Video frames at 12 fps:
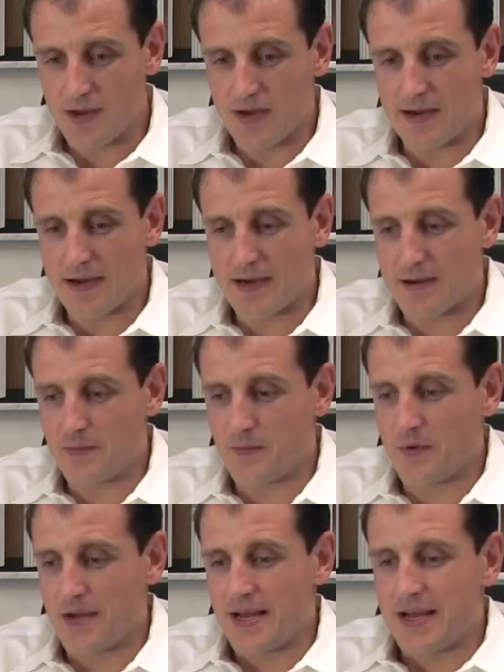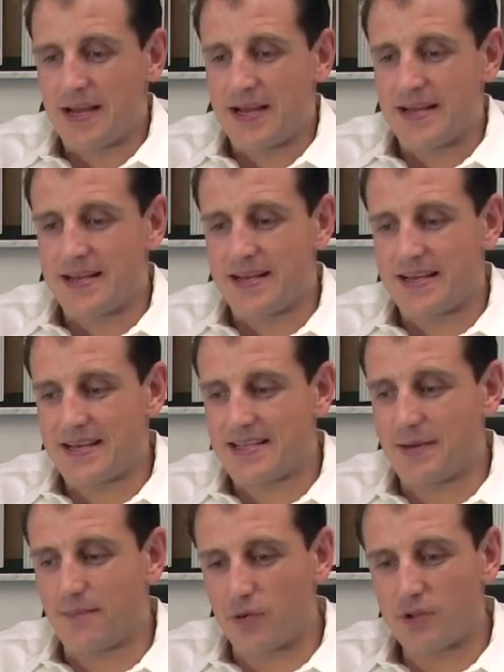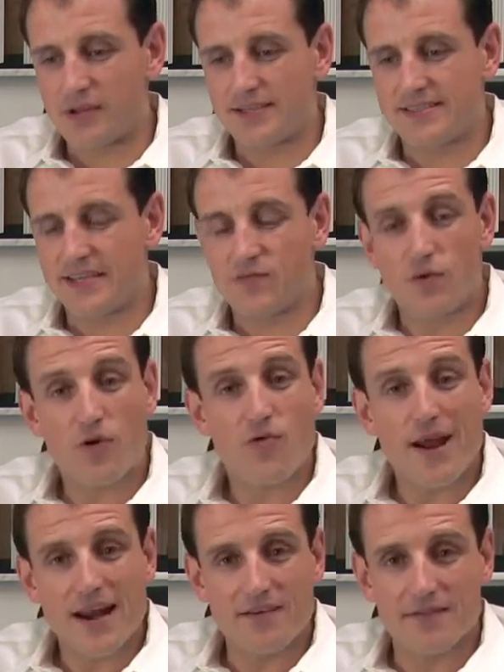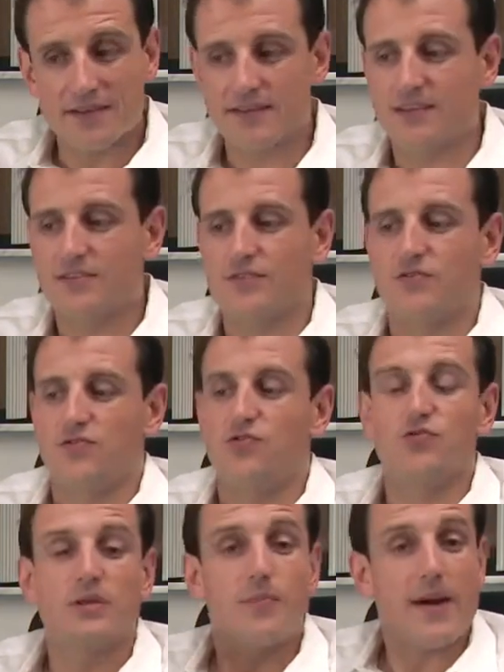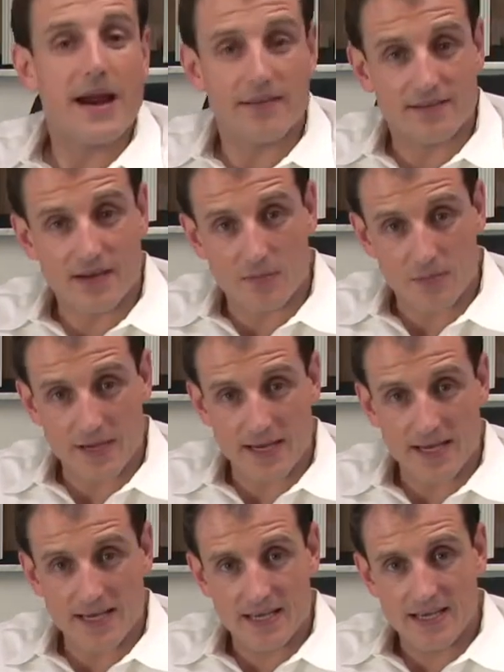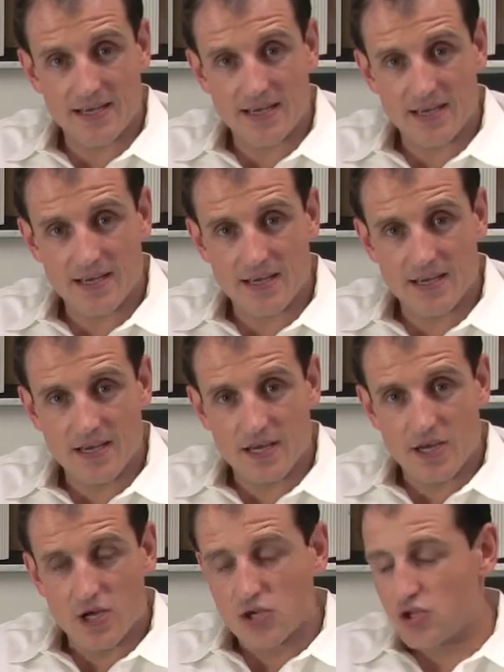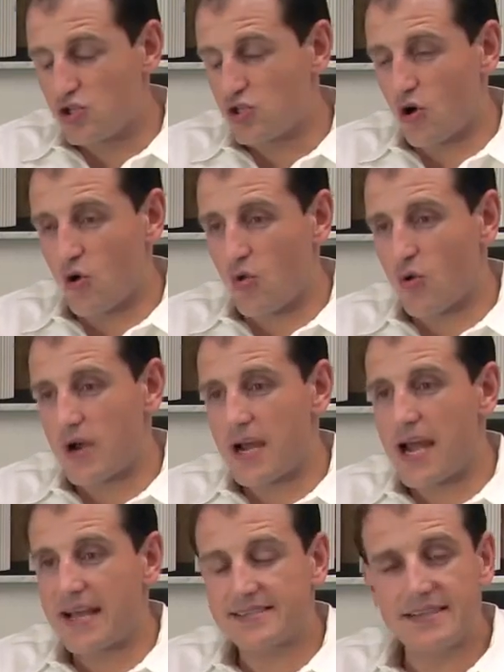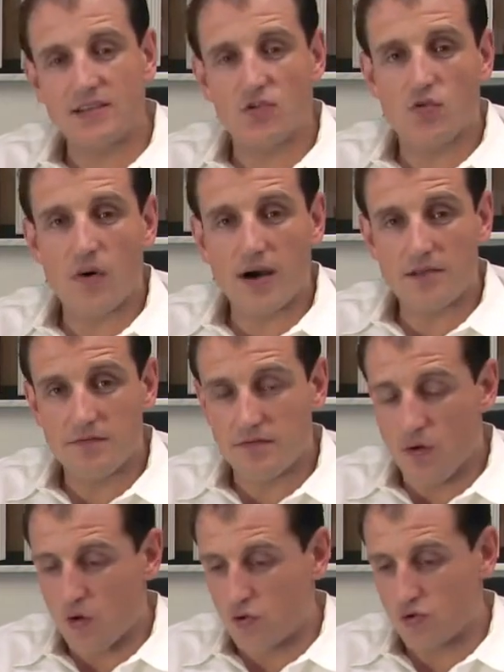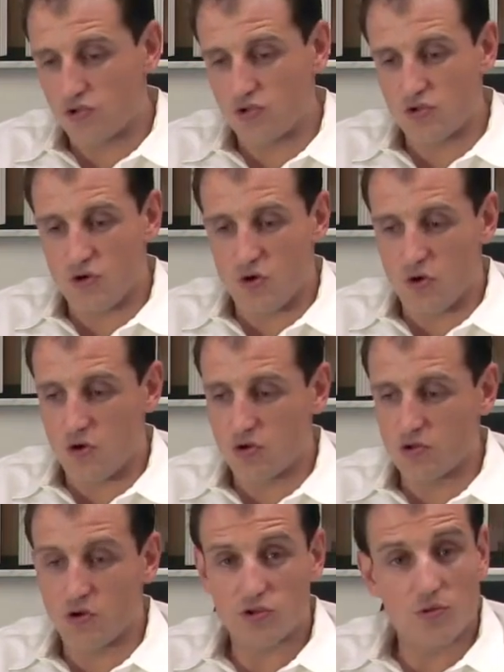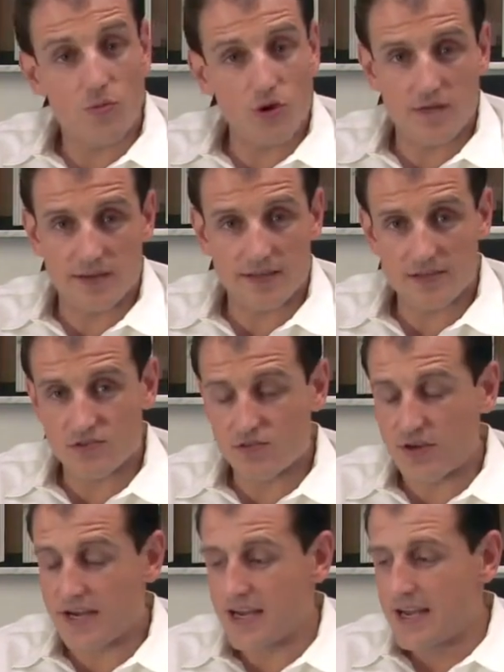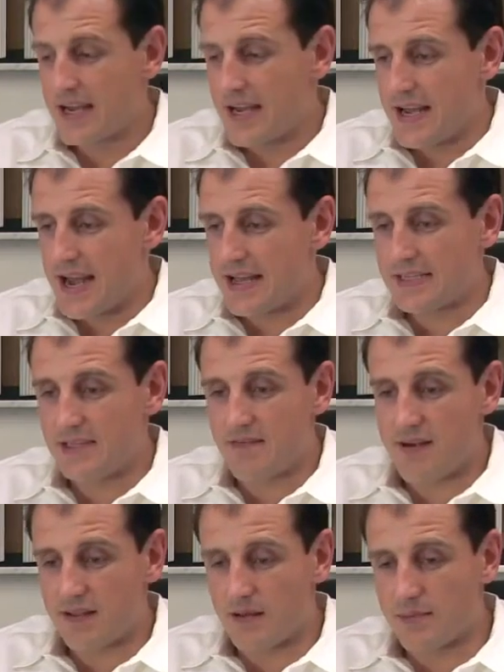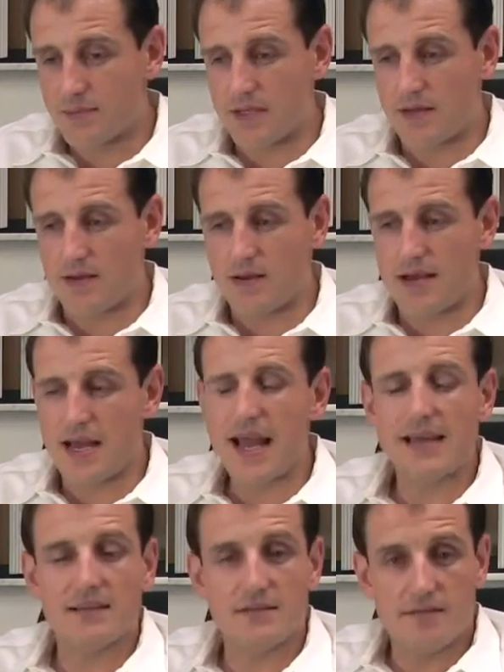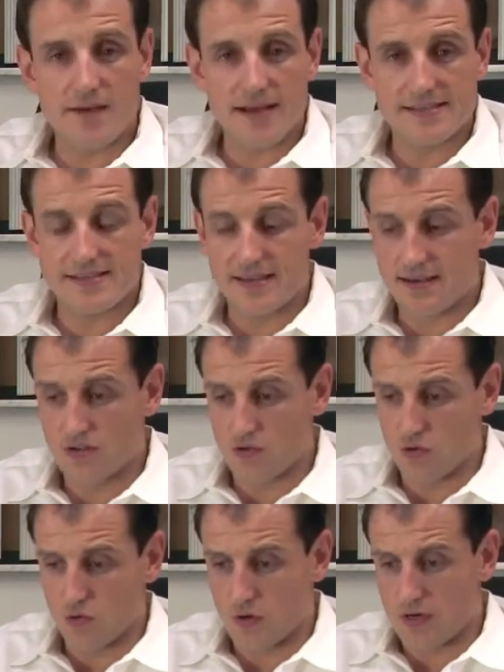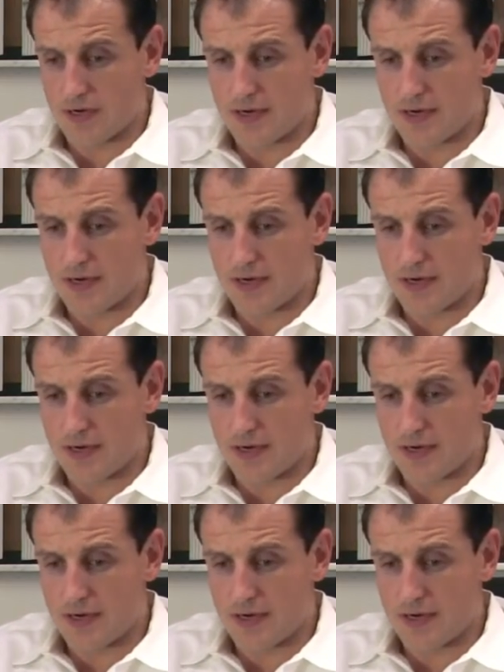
the products that were relevant to the parent company. So as EnerOne focused on automotive industry and developed and invested into